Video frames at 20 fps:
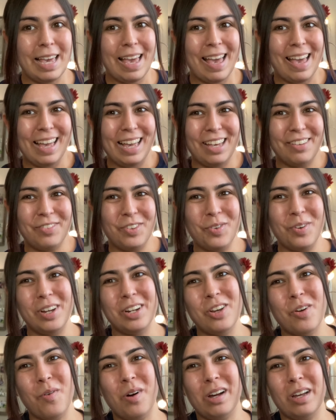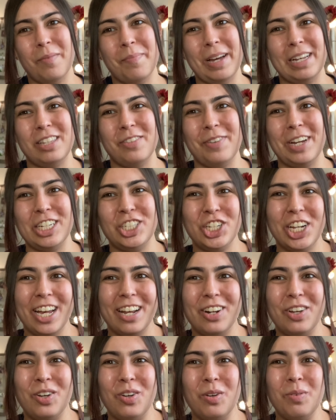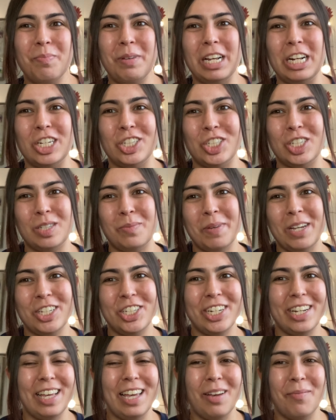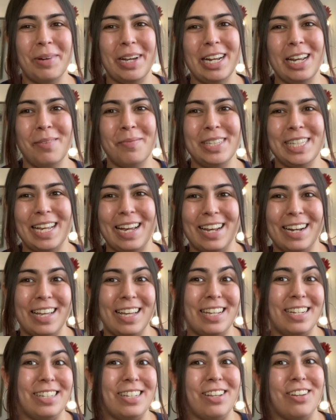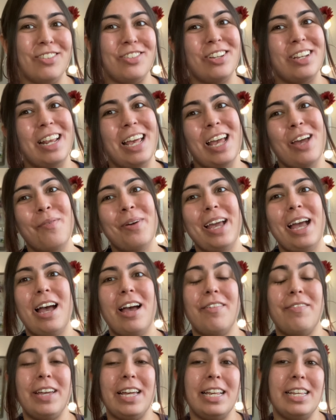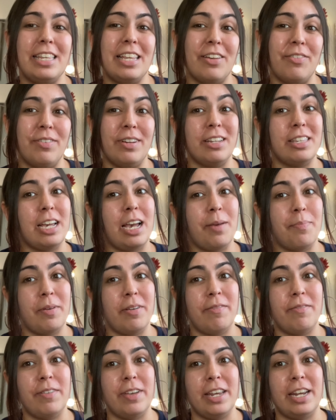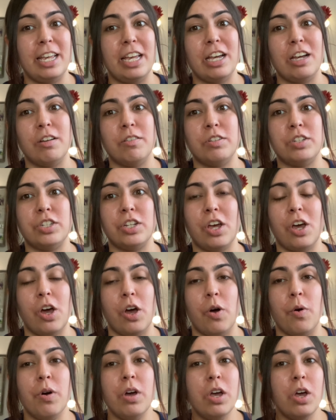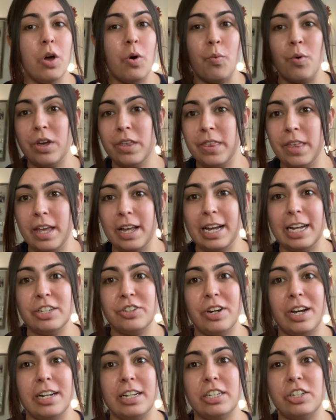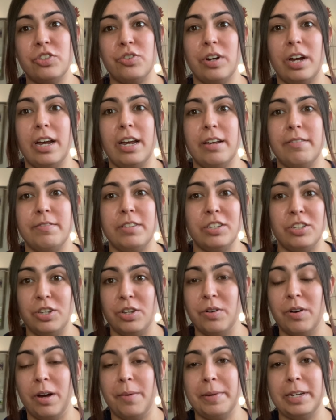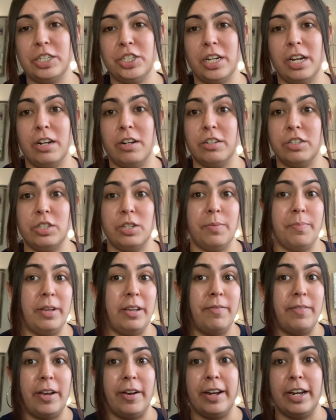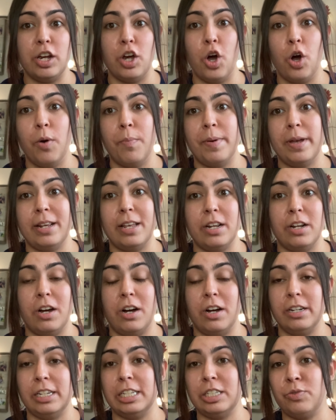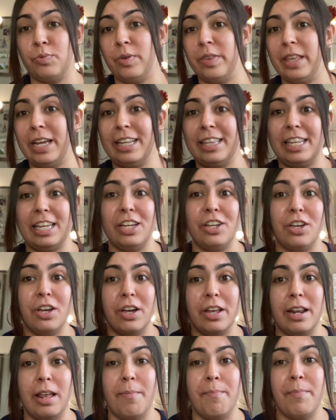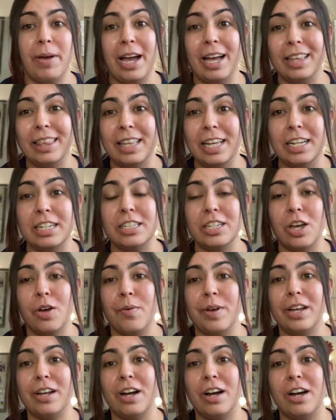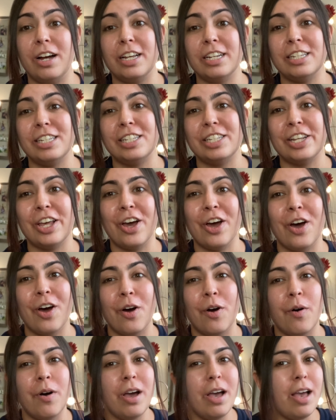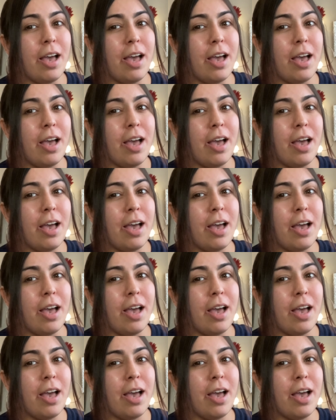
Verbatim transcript: Hey everyone, welcome back to my channel, Beautylicious Budgeting. My name is Anna. So today we have a different type of video. So one thing I try to strive to do on my channel is to be very open and honest with like the good and bad things going on. So